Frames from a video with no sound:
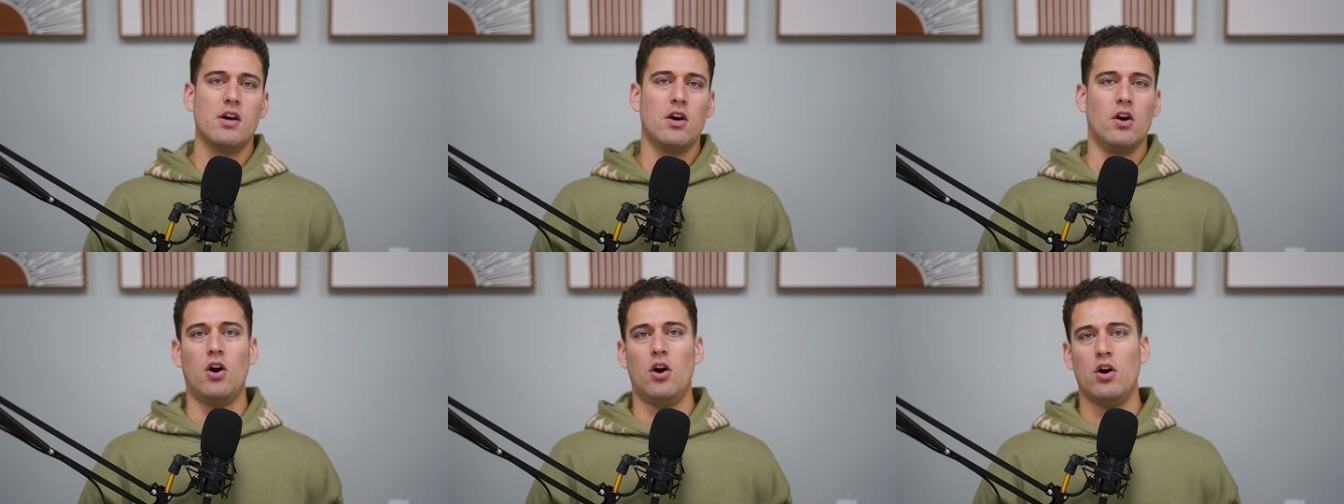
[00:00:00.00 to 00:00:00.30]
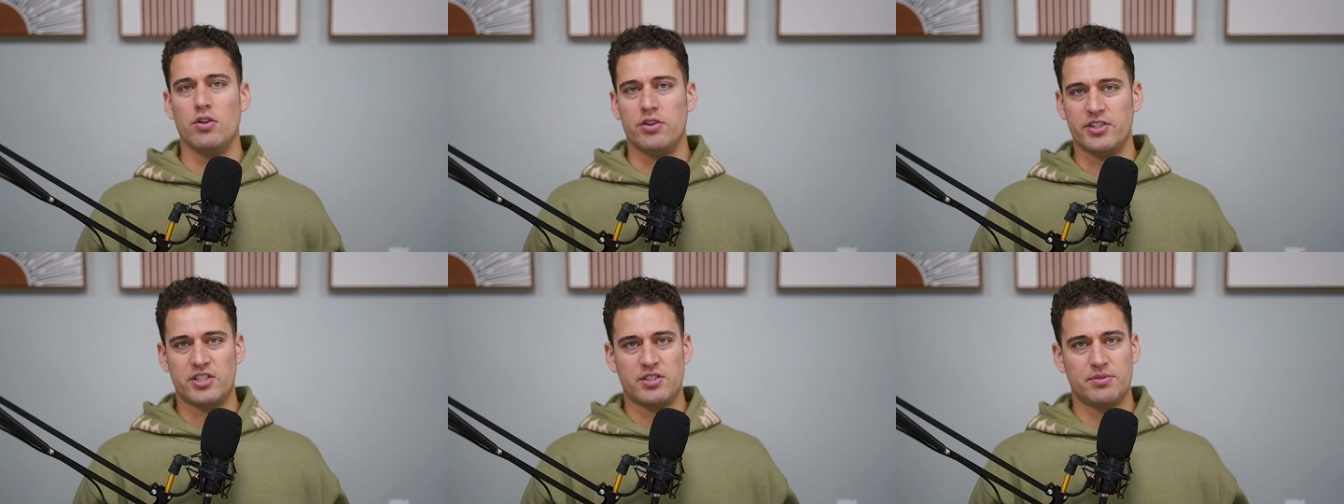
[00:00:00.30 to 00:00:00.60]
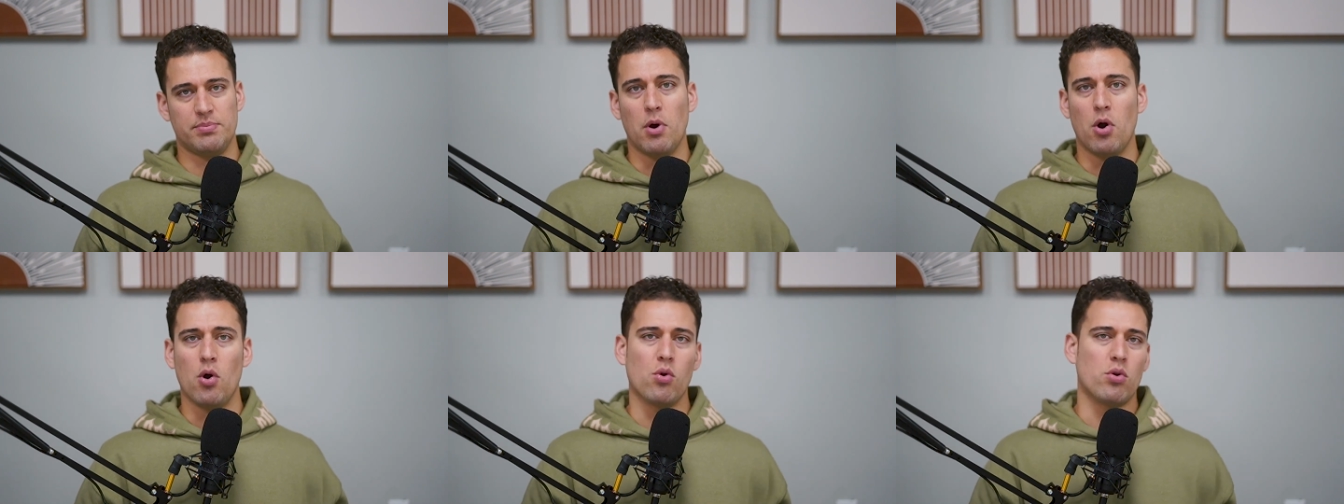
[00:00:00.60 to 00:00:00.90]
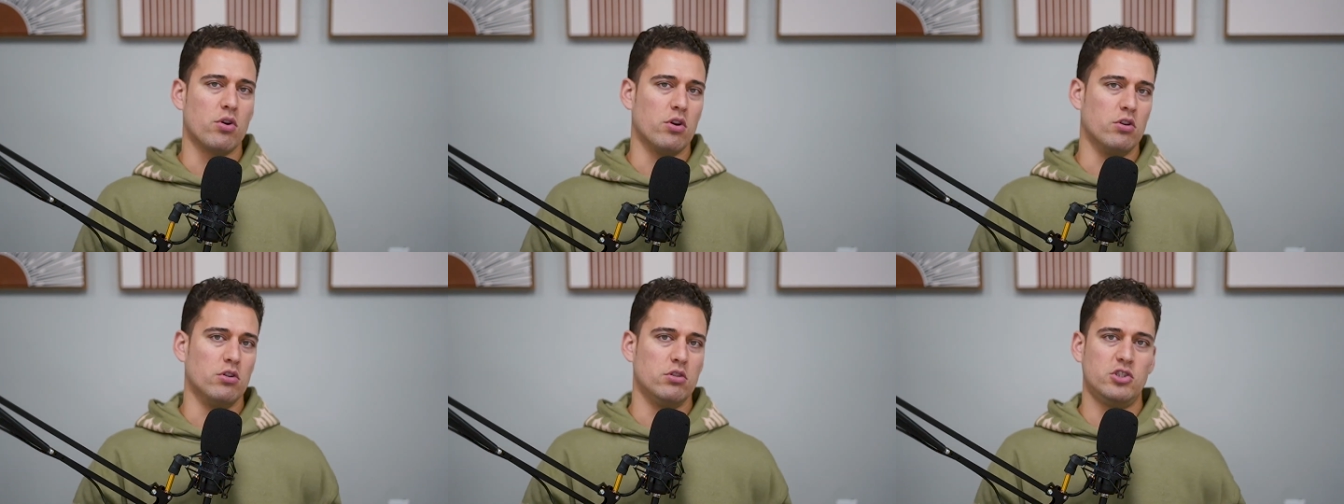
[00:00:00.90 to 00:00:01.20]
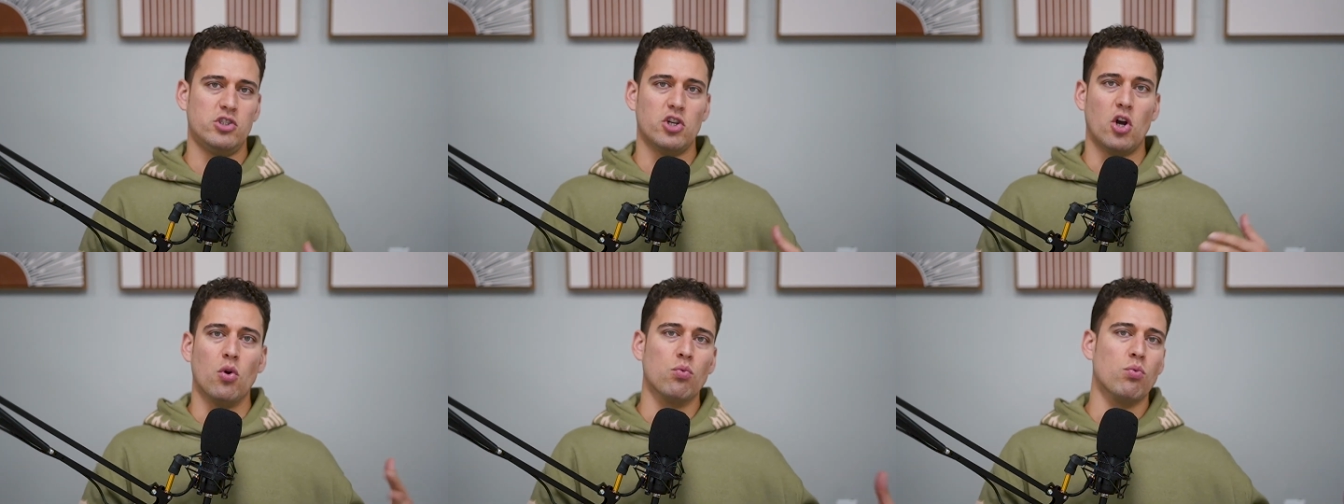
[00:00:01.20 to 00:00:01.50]
All the Smoke or
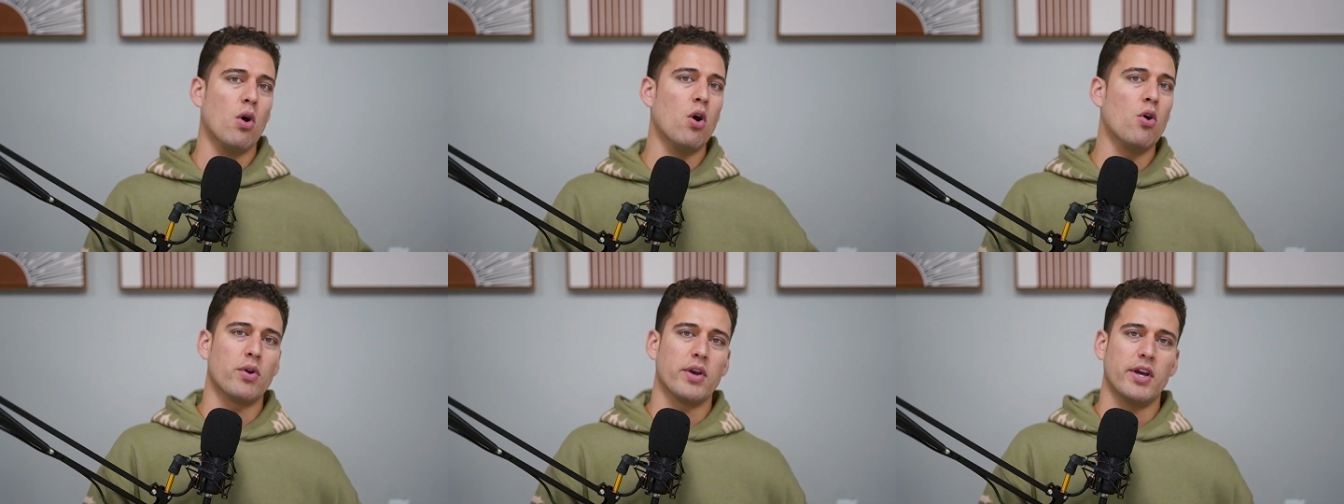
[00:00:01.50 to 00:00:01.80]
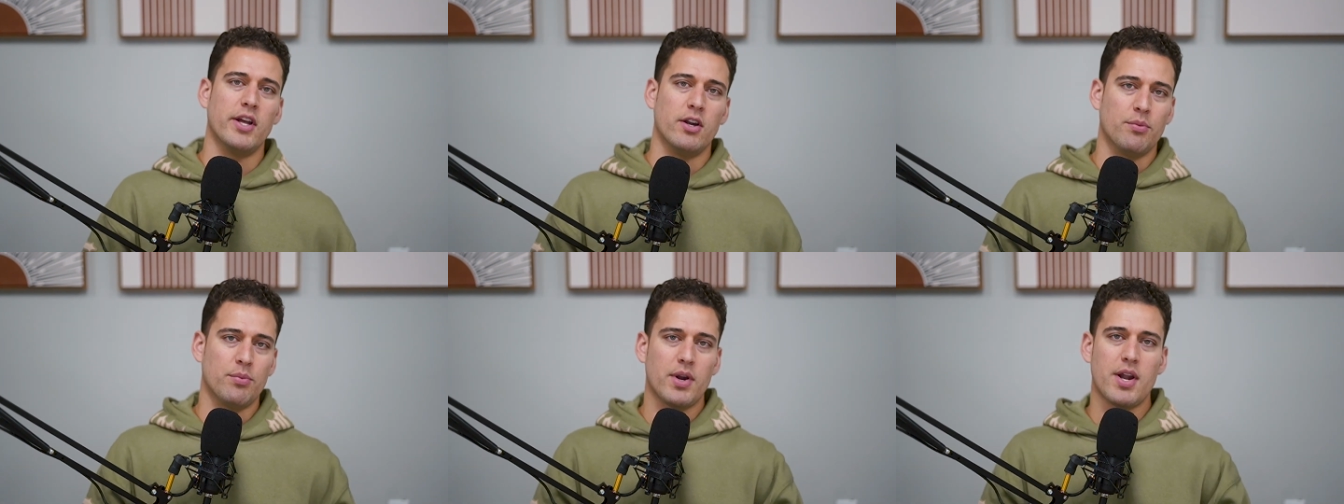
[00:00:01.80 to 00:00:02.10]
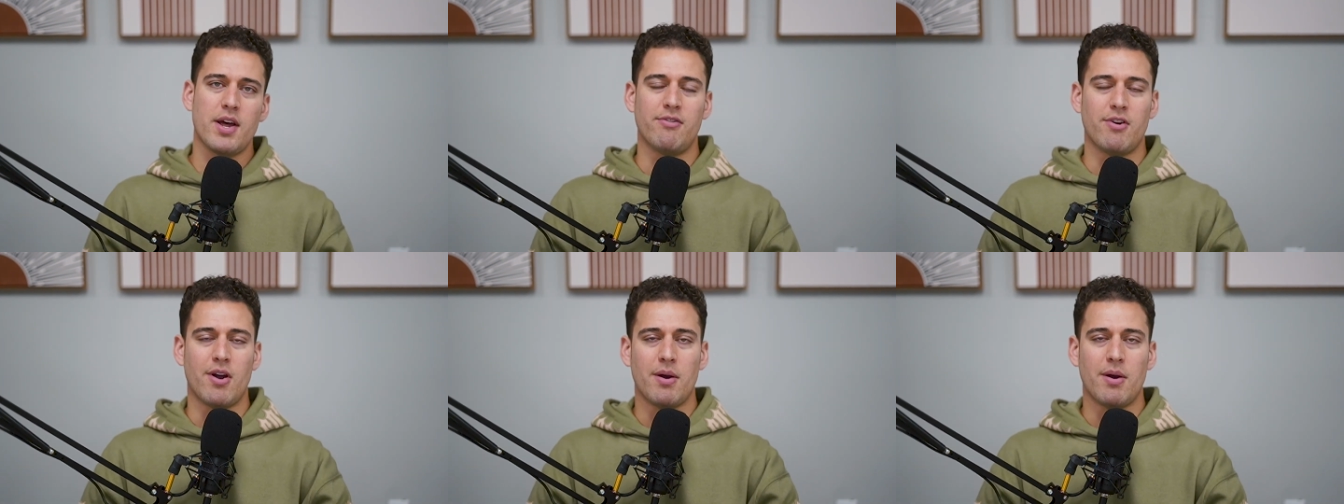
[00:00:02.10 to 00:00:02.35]
Joe Rogan or whatever.